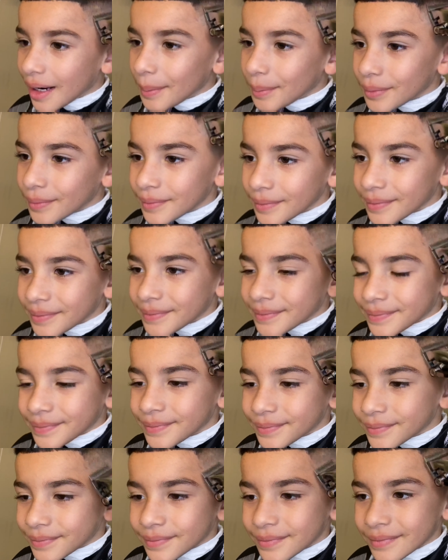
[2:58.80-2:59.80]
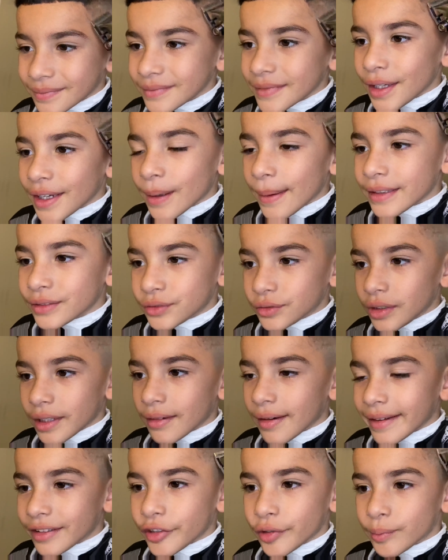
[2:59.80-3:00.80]
skin, just because his hair
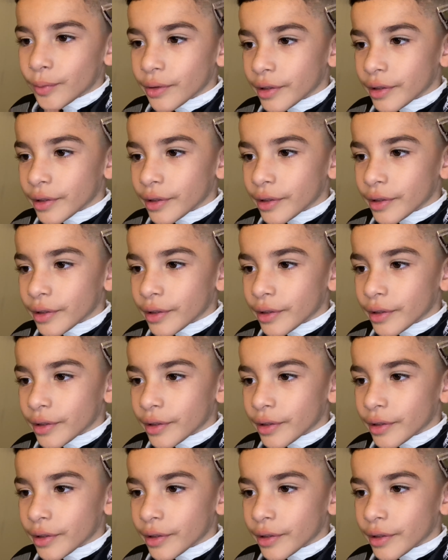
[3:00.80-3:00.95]
grows back